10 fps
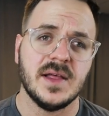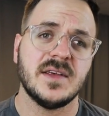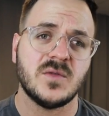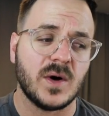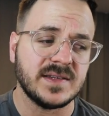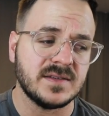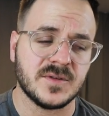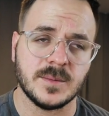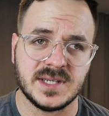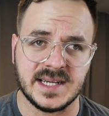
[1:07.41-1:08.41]
This wasn't
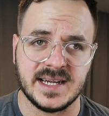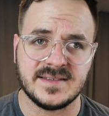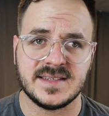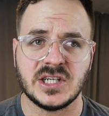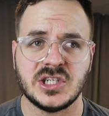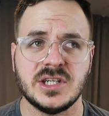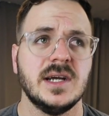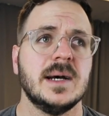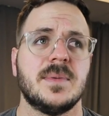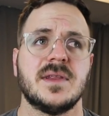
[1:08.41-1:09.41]
from today's
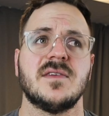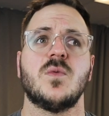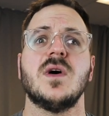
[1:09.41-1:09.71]
session, but this